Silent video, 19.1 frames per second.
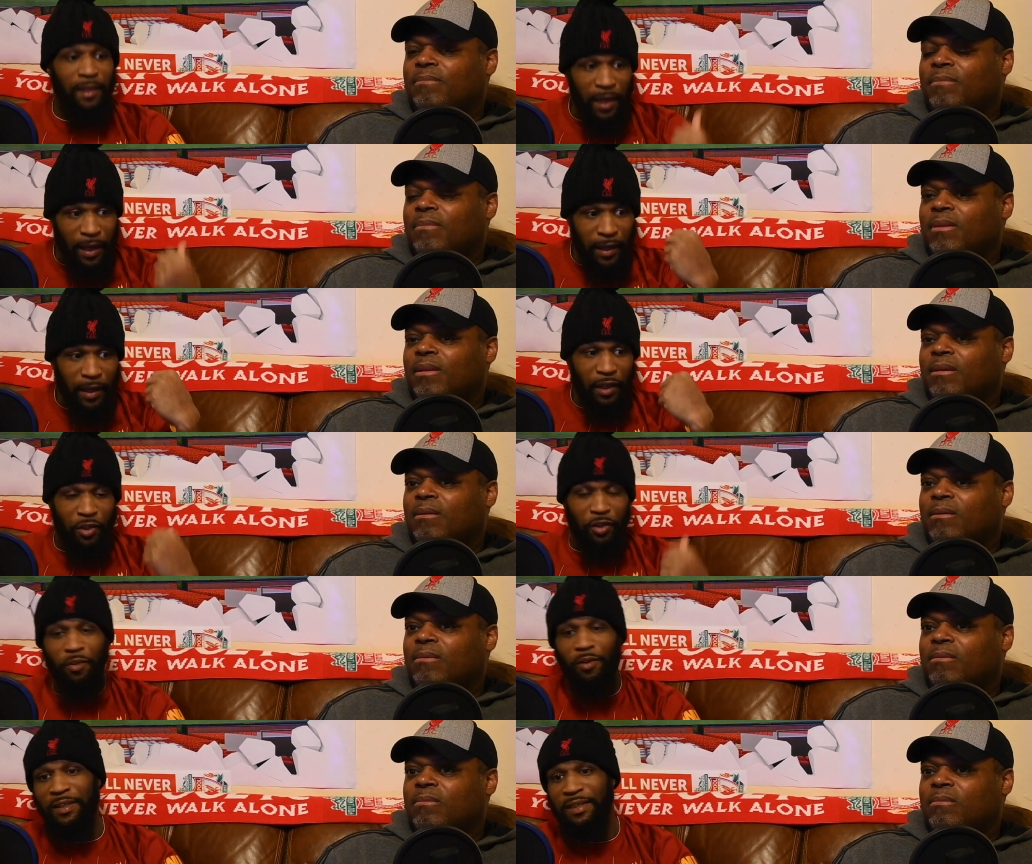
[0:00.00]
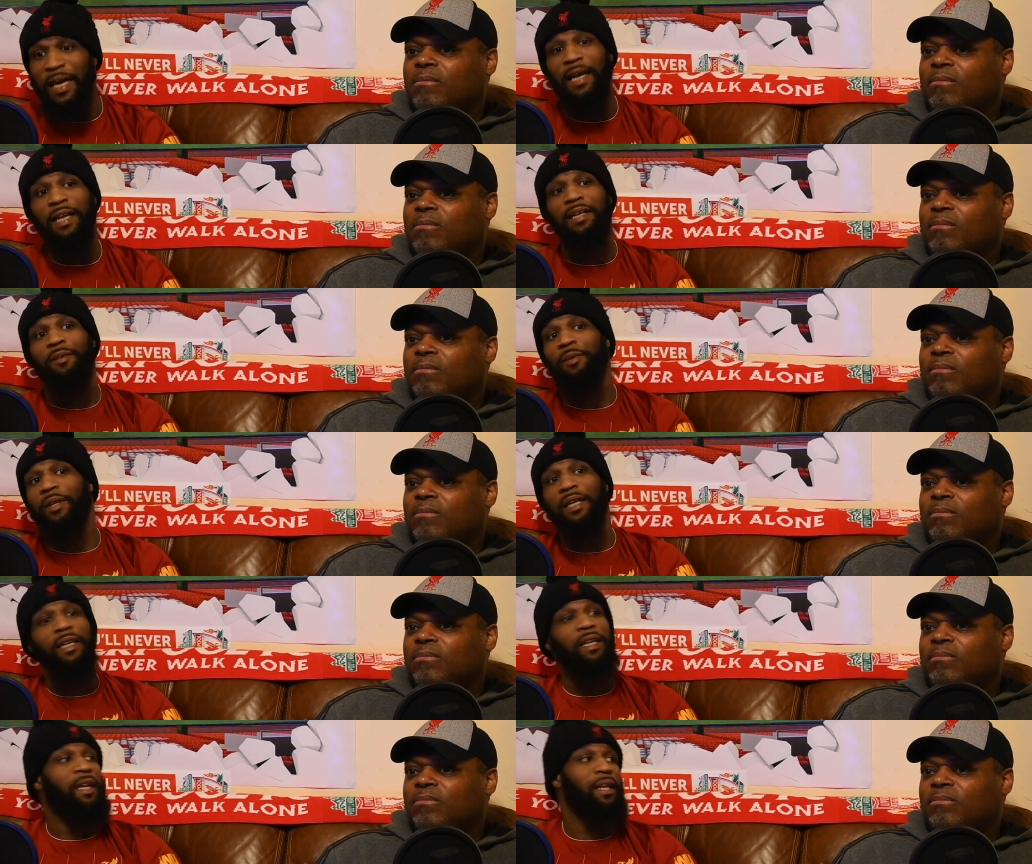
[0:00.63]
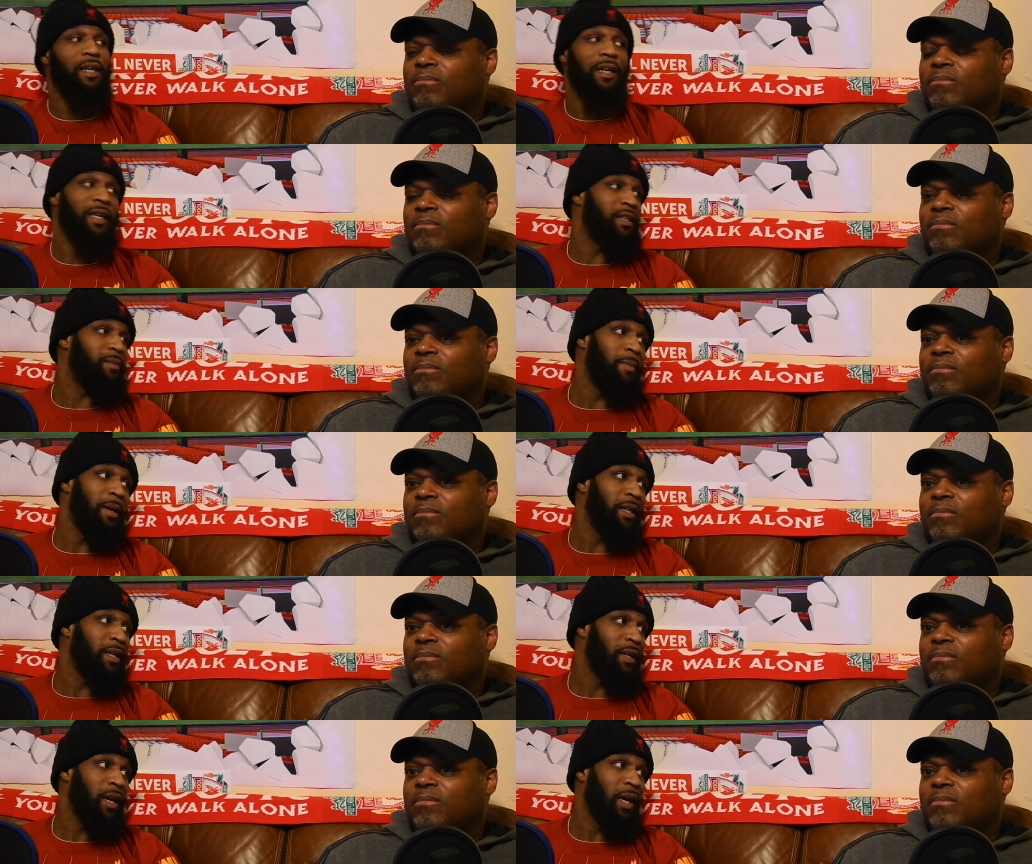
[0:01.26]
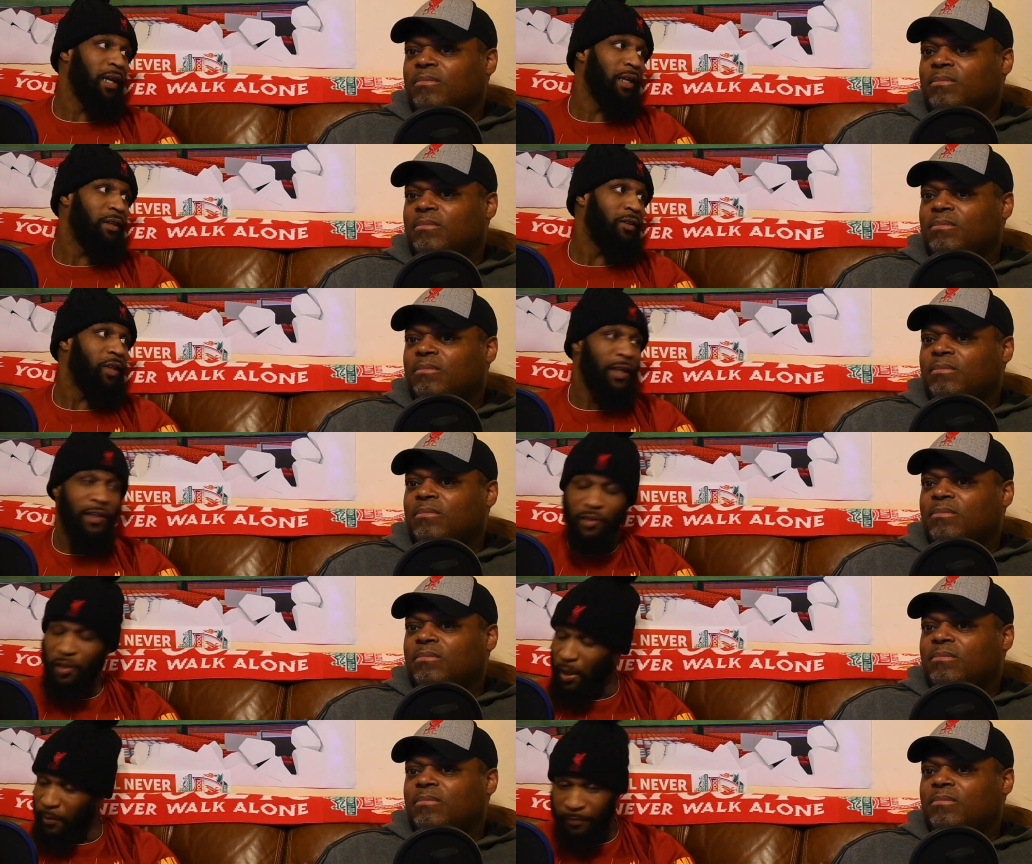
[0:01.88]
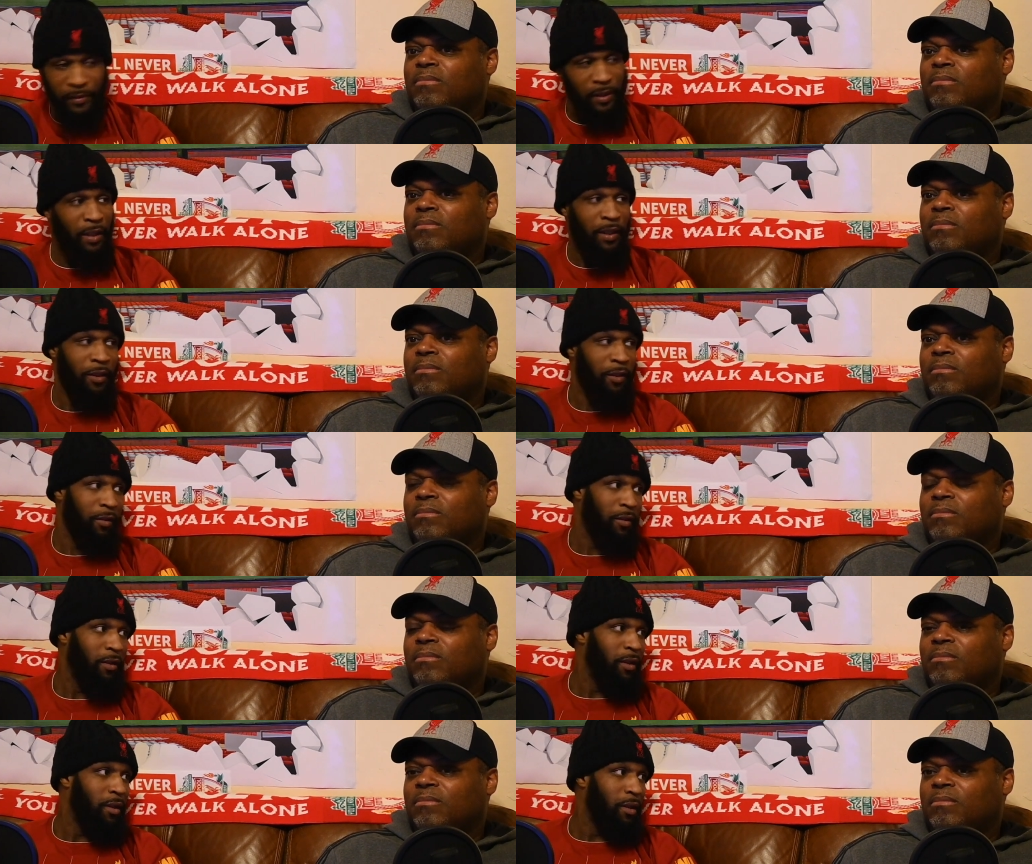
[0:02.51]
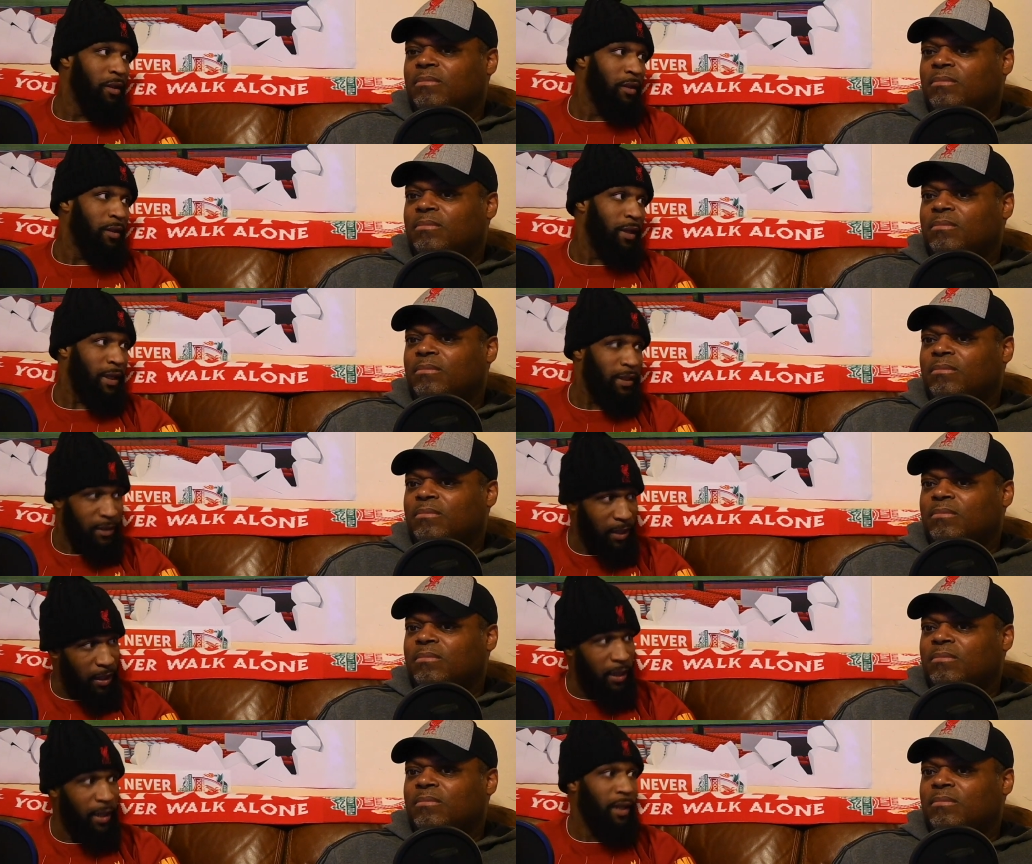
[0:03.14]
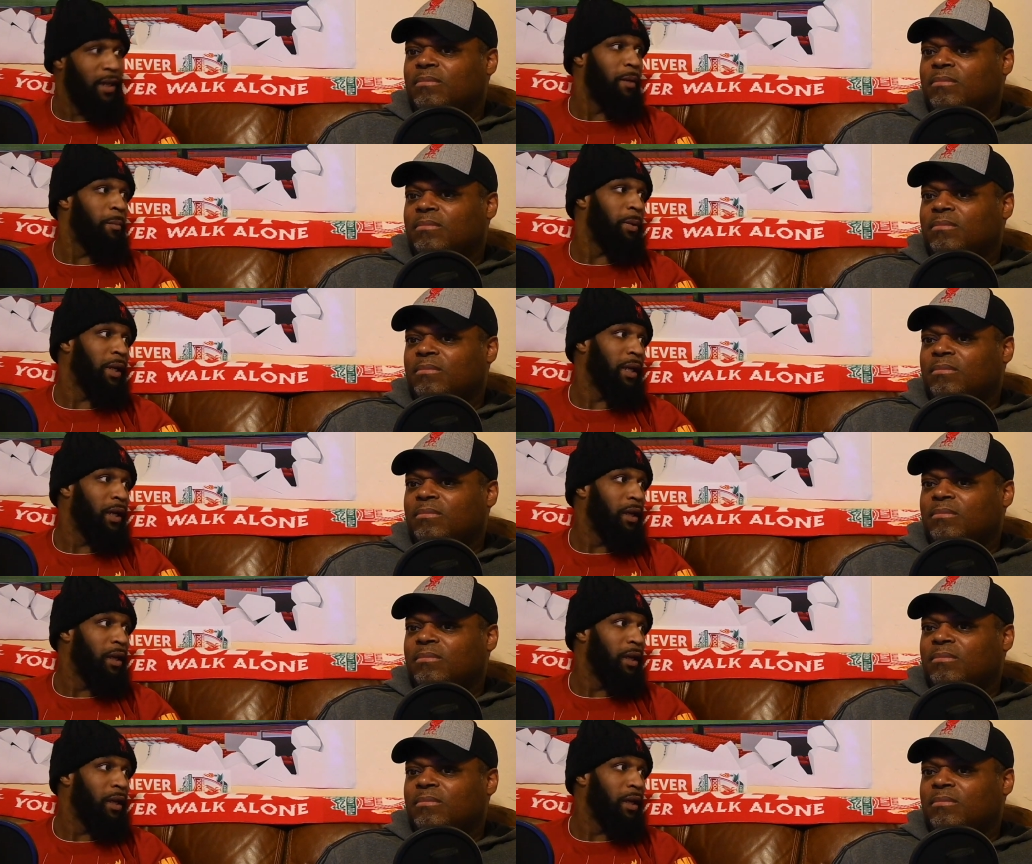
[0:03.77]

Speaker 1: going to do exactly what they've done against Man United. That's I'm telling you. That's how they're going to play.